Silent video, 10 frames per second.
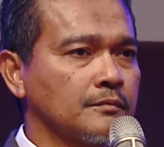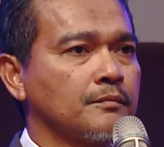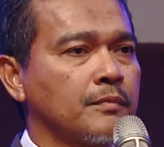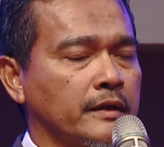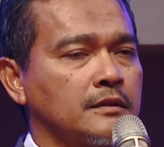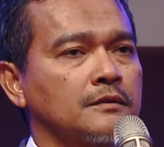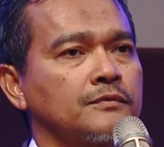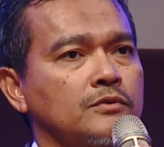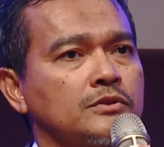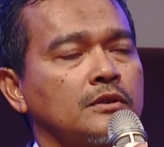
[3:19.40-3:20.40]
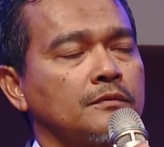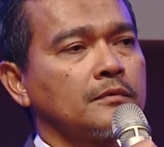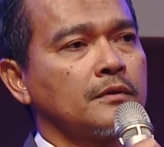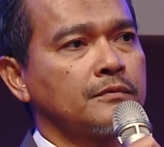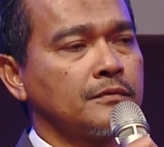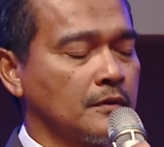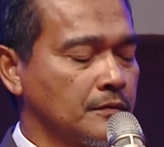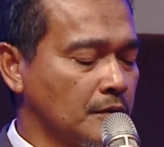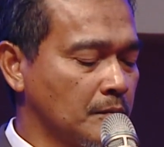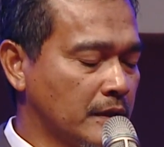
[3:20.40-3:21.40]
brighter future
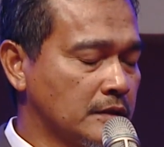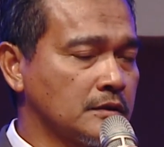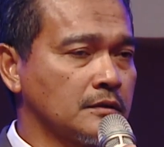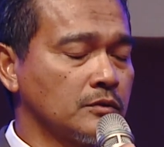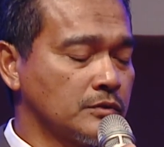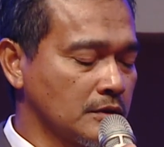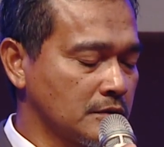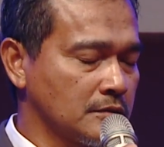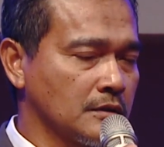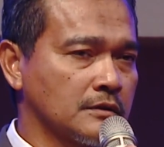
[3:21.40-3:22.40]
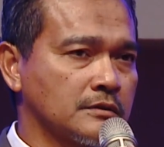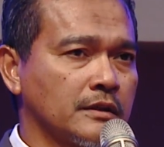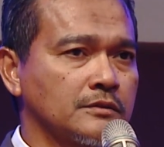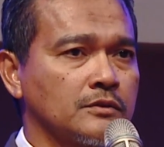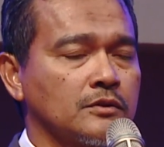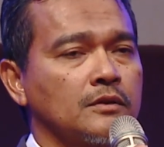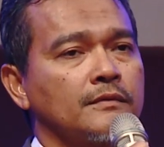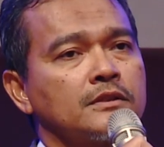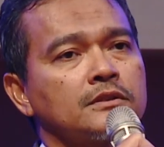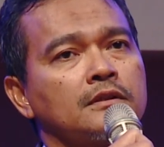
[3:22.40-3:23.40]
of Malaysia using science and
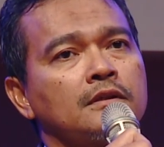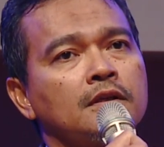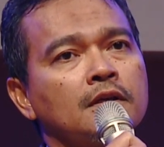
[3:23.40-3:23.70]
innovation.